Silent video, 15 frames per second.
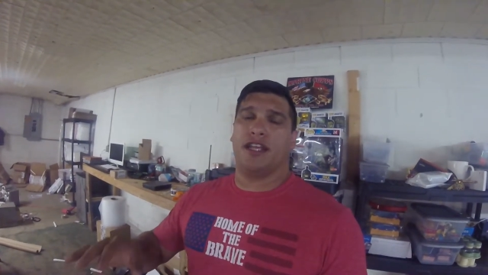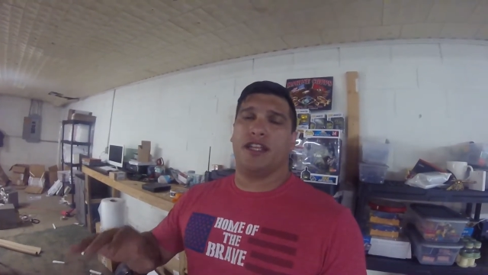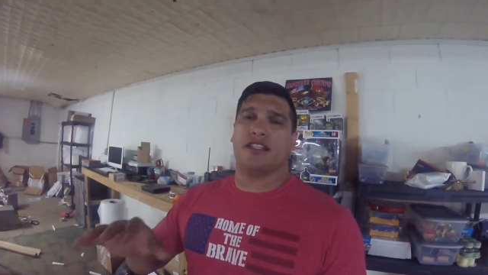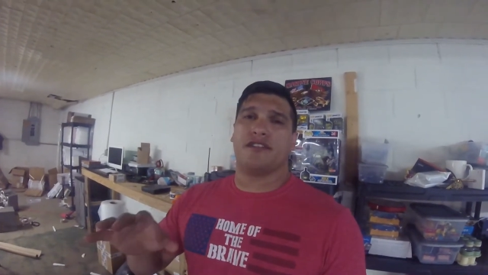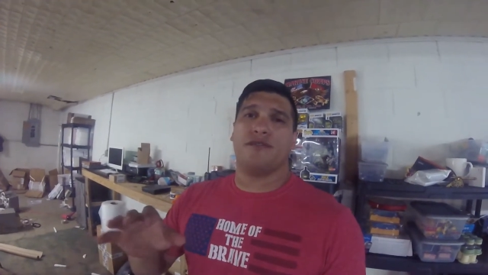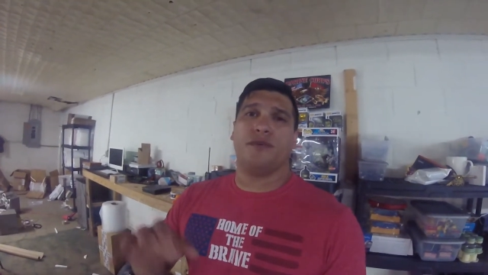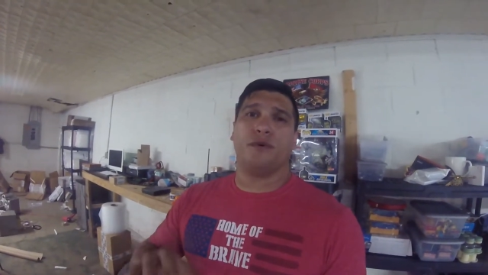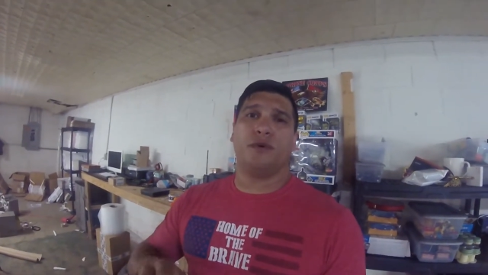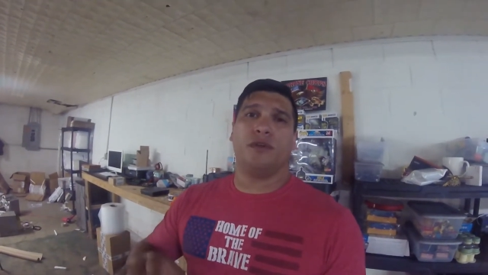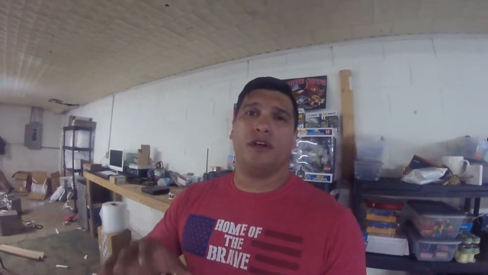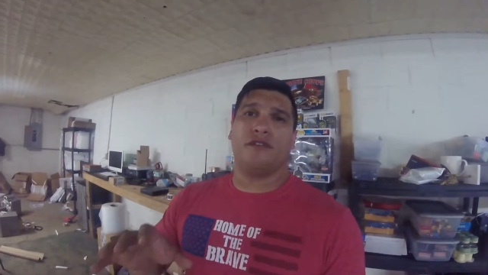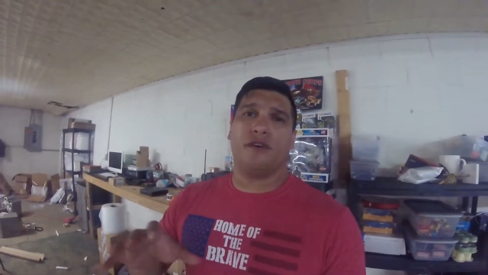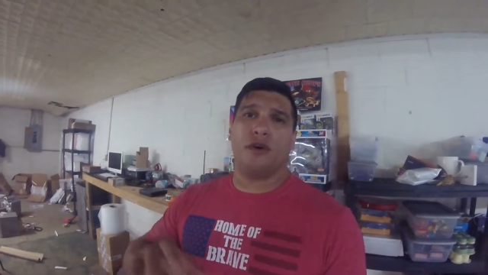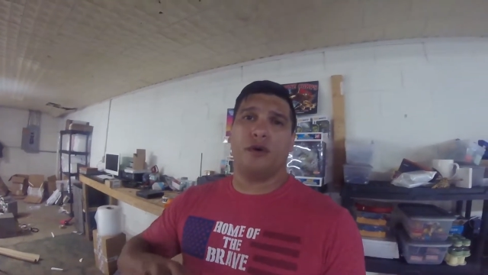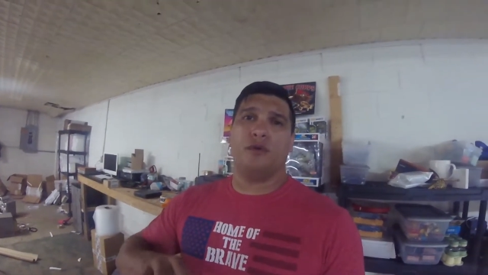and it's full
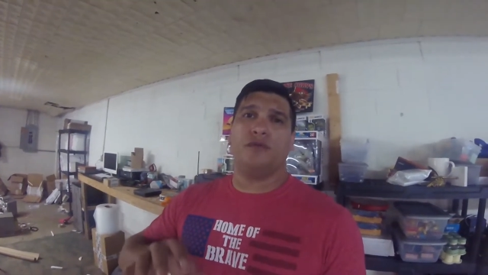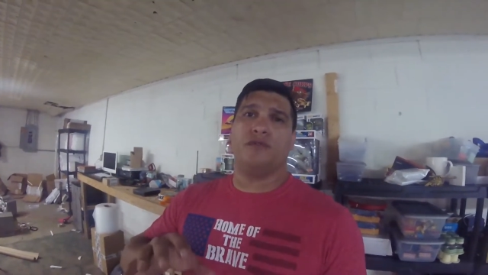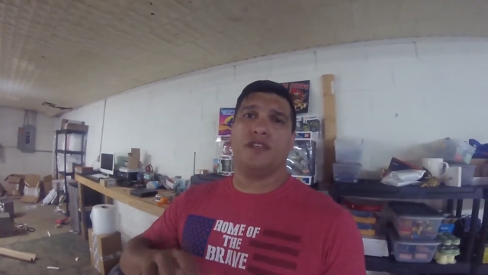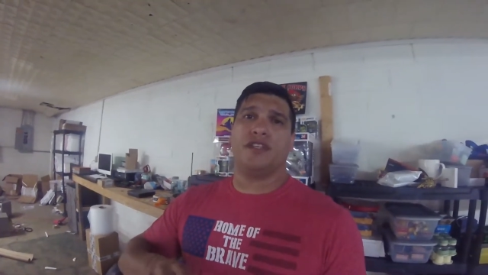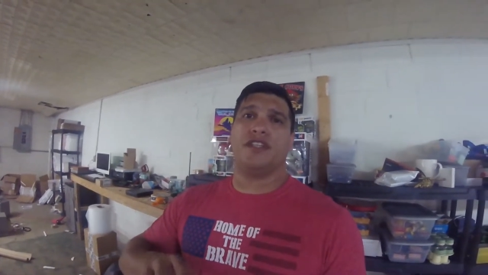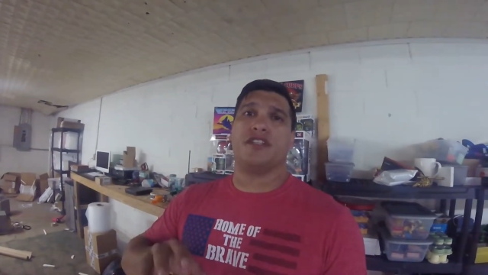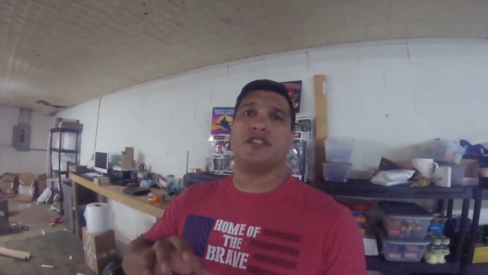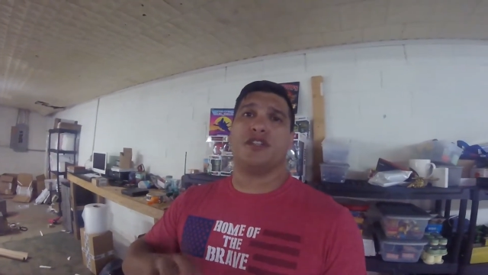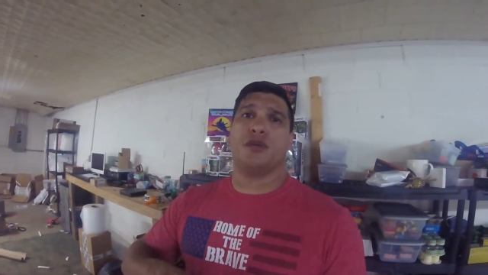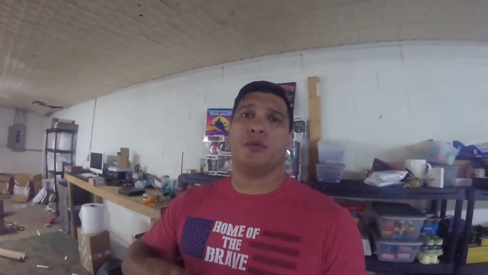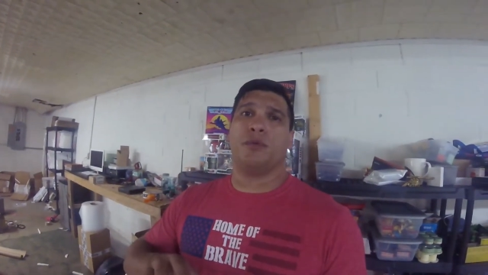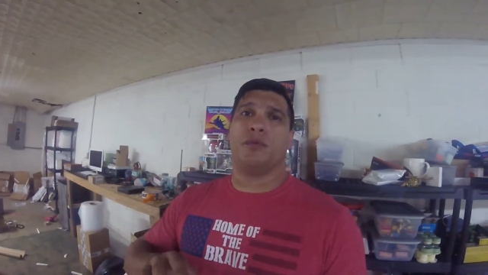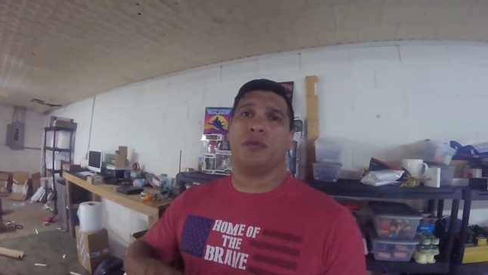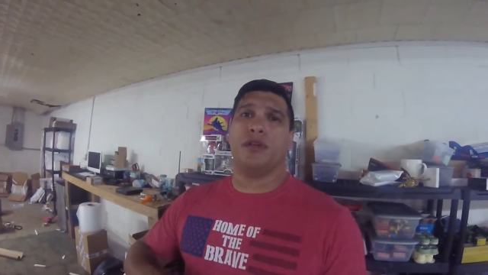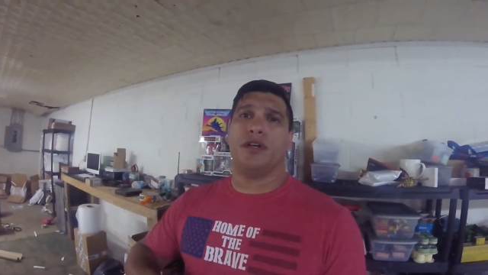of old vintage
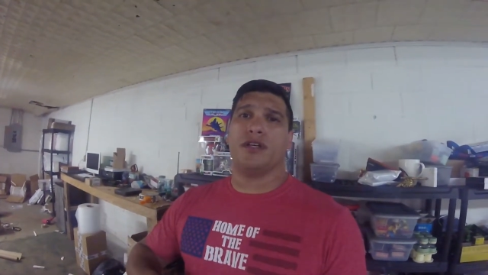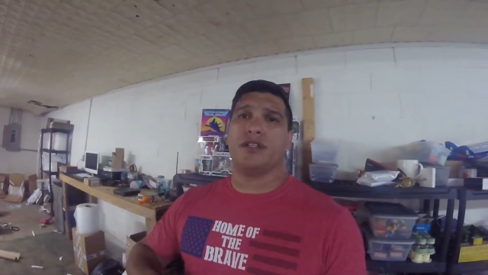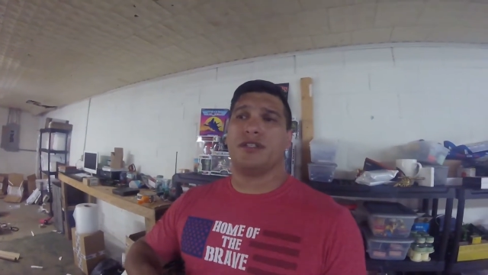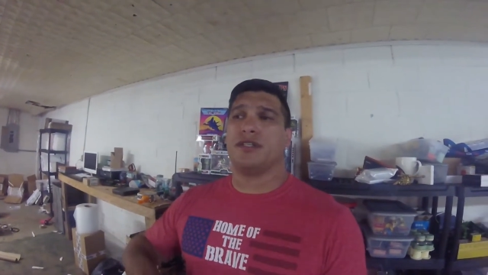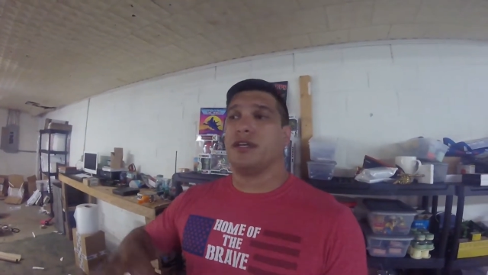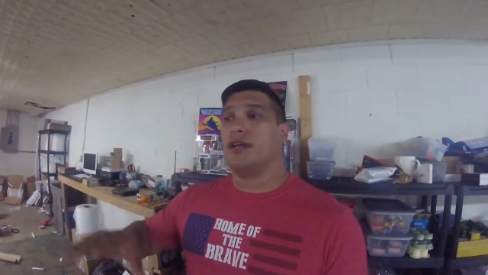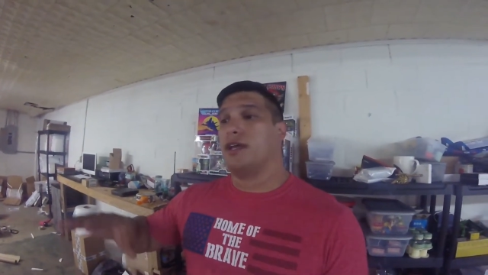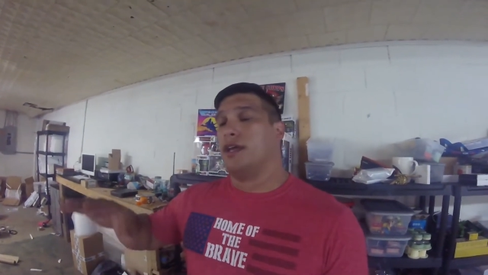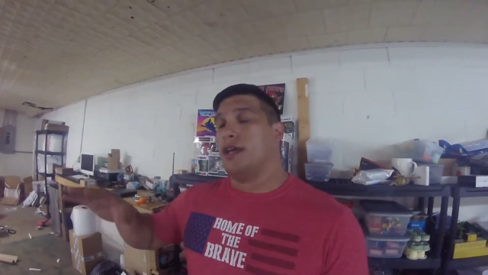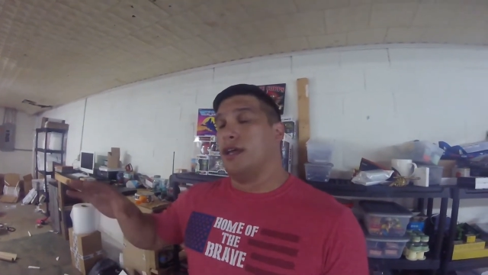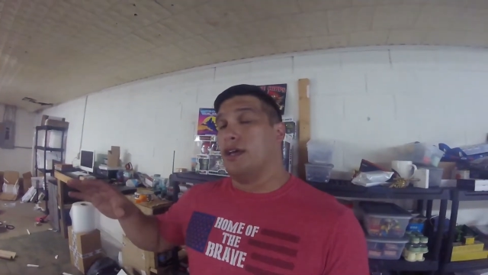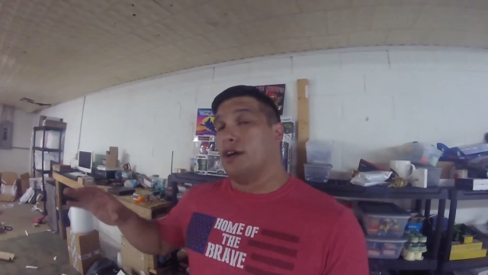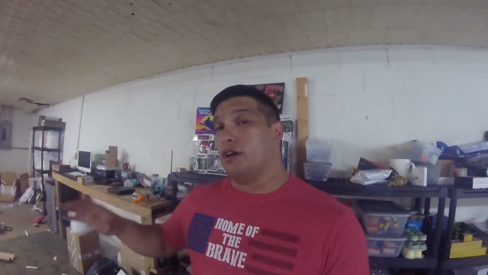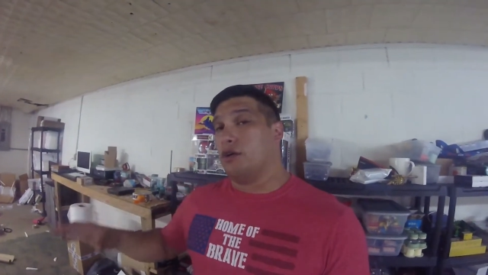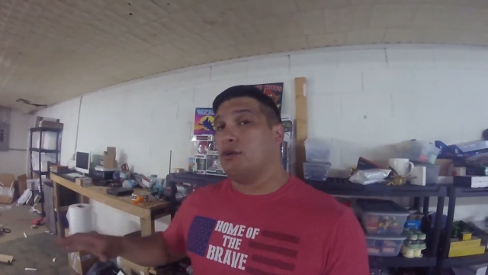Snoopy plush.
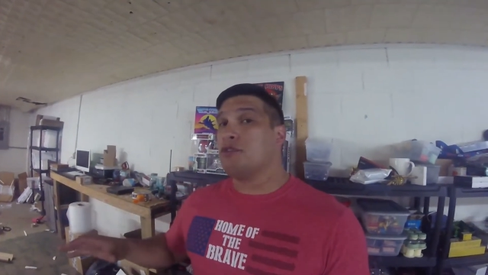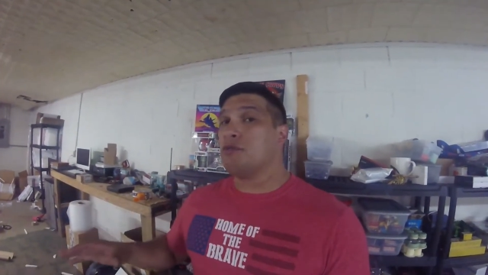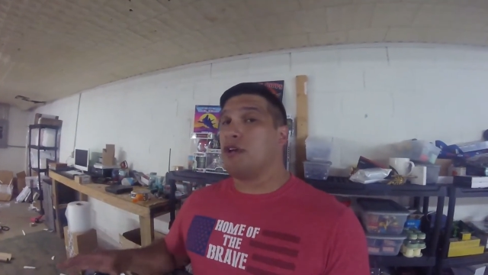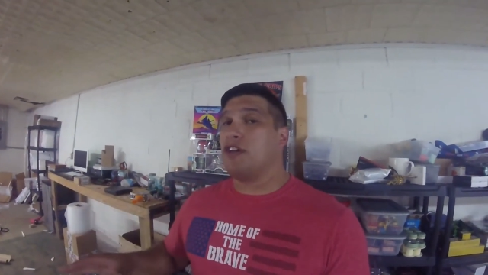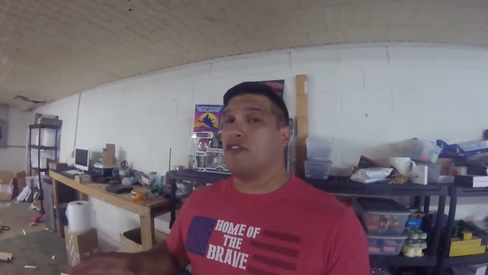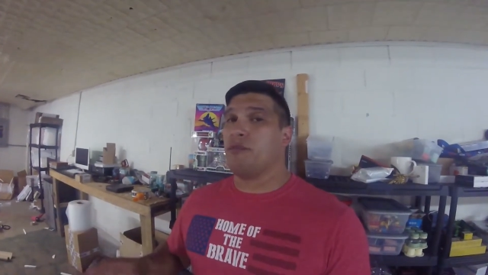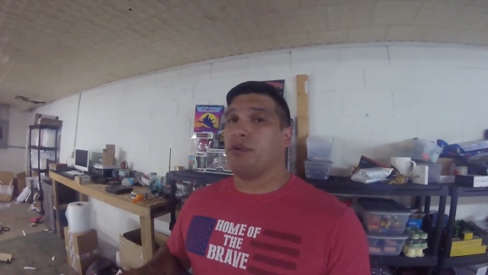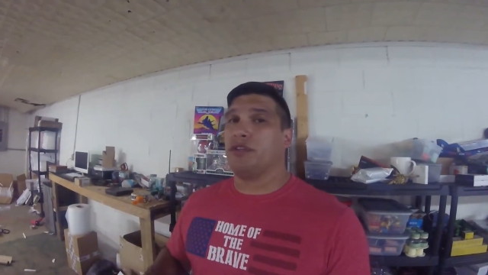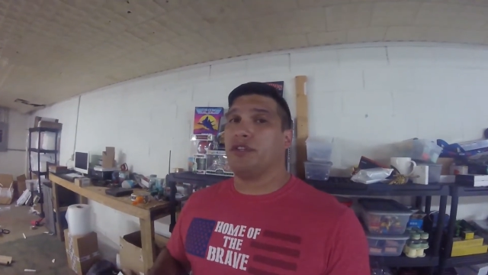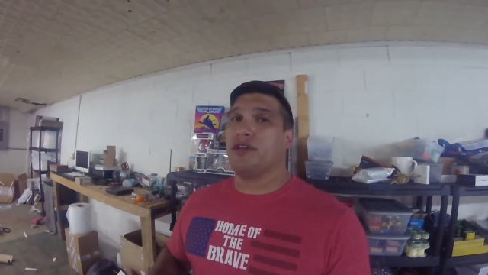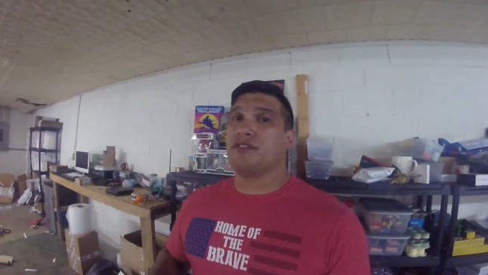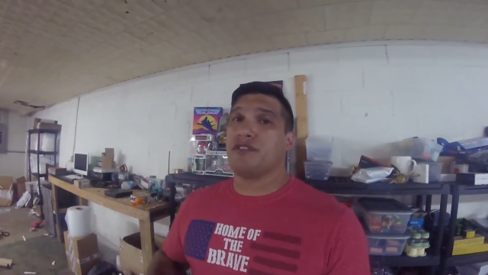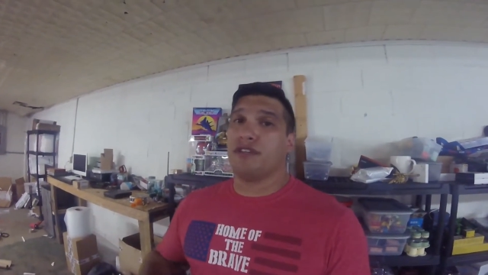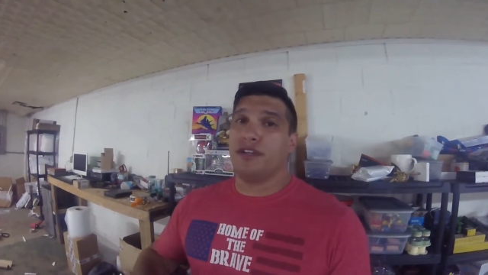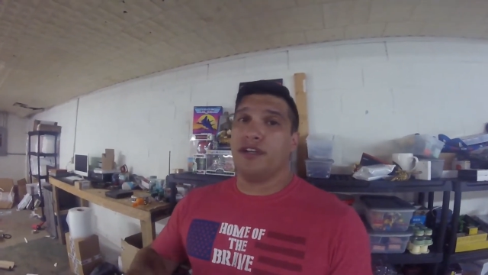Only reason why I haven't put
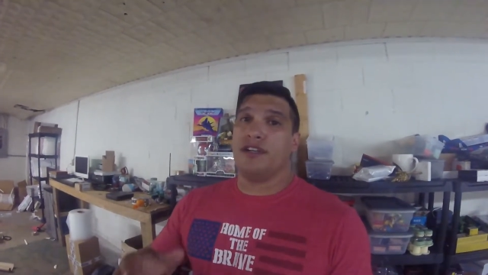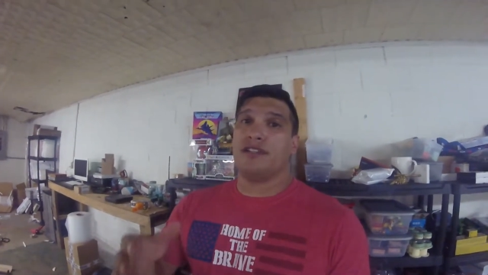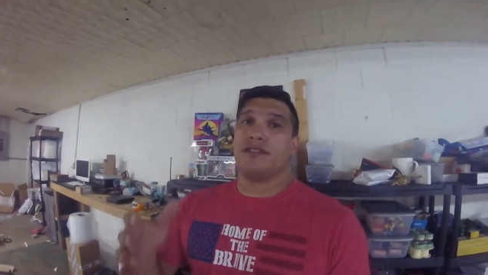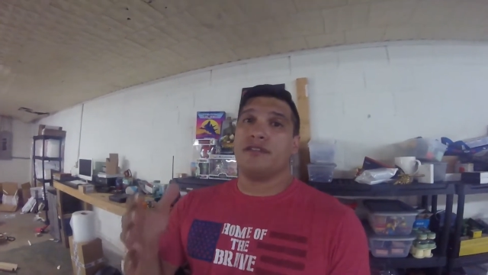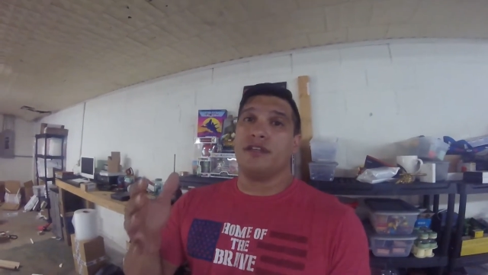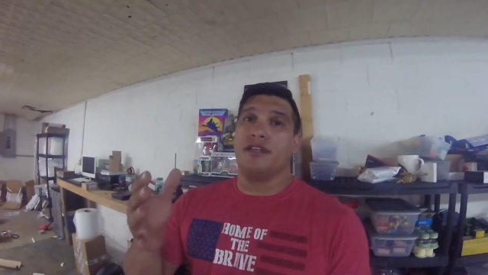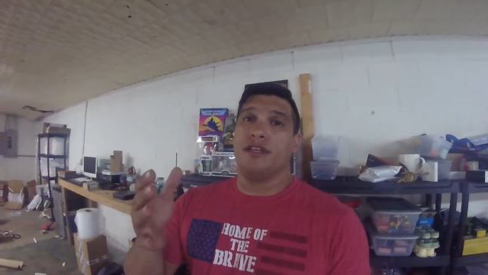those on there